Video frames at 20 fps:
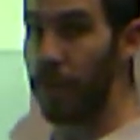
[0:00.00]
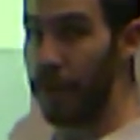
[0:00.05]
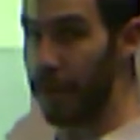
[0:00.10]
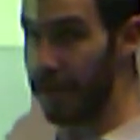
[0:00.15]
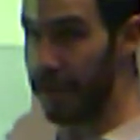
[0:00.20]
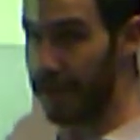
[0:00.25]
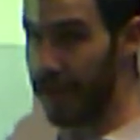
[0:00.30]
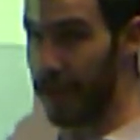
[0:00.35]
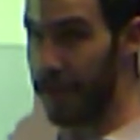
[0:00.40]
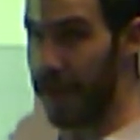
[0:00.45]

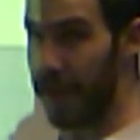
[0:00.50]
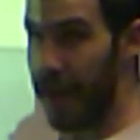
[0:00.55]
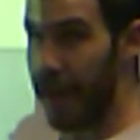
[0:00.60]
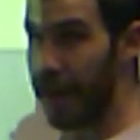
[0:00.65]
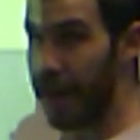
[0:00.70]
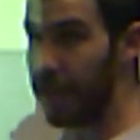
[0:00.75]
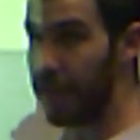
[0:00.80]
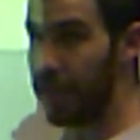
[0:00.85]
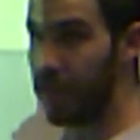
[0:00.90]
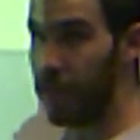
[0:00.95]
is going to be
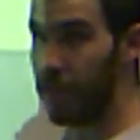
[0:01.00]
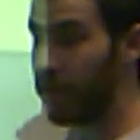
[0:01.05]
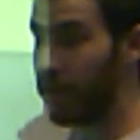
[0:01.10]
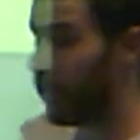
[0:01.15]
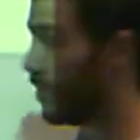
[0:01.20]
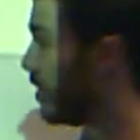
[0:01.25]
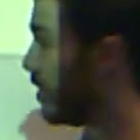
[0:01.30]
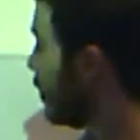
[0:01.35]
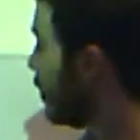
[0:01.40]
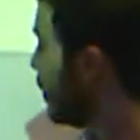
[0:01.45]
heading 2, which
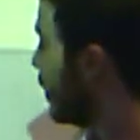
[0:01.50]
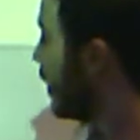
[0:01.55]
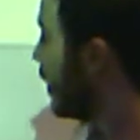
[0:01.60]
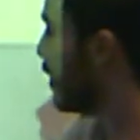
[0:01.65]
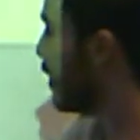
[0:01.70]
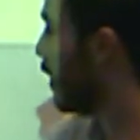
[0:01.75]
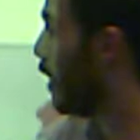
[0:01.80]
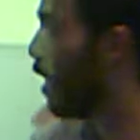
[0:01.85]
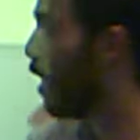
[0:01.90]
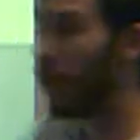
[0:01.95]
still fits
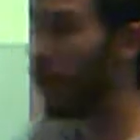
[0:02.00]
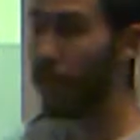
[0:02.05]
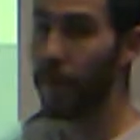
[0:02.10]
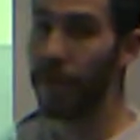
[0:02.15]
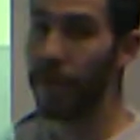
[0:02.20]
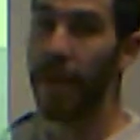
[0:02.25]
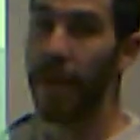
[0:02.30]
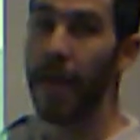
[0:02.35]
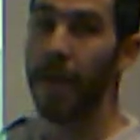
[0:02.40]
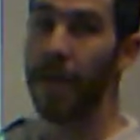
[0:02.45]
along with
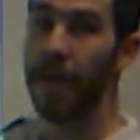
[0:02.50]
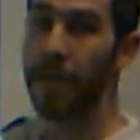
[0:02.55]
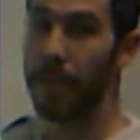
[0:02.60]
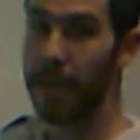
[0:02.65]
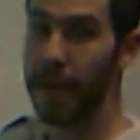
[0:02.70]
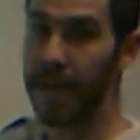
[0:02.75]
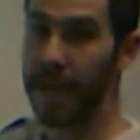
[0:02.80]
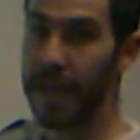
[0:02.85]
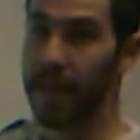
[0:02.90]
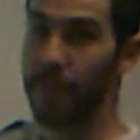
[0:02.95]

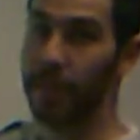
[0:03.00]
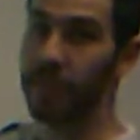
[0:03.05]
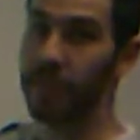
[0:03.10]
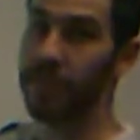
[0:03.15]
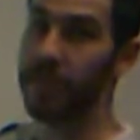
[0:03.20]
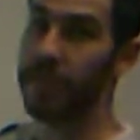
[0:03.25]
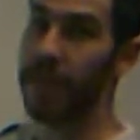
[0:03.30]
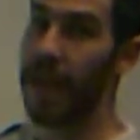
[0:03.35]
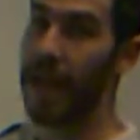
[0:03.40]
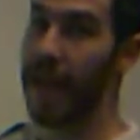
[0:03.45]
media, which
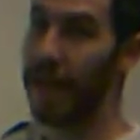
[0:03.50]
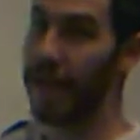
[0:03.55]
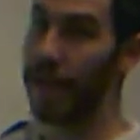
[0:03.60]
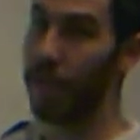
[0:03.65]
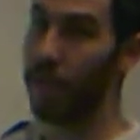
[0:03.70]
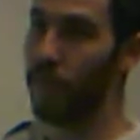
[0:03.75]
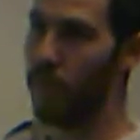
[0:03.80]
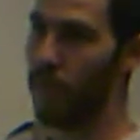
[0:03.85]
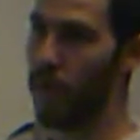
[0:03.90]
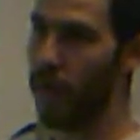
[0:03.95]
is
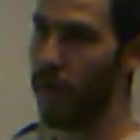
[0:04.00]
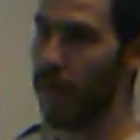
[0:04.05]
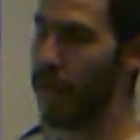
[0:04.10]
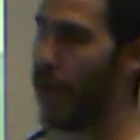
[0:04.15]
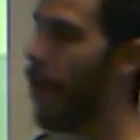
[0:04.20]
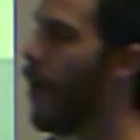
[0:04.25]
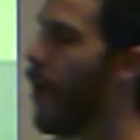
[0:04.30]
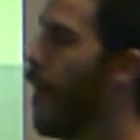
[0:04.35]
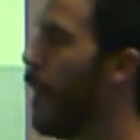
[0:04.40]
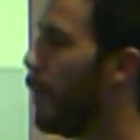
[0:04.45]
heading 1.
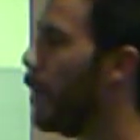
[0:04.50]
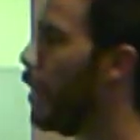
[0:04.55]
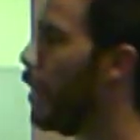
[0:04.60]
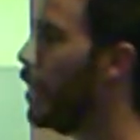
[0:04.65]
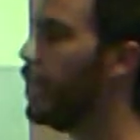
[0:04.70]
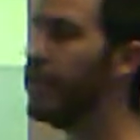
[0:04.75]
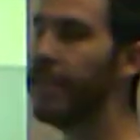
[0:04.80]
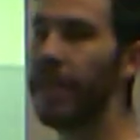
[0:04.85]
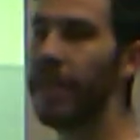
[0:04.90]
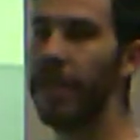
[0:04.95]
But all
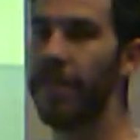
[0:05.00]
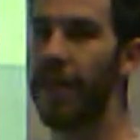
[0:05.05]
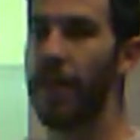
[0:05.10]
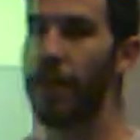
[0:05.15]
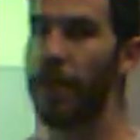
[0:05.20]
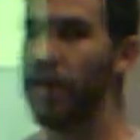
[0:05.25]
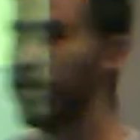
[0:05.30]
of a sudden, if I want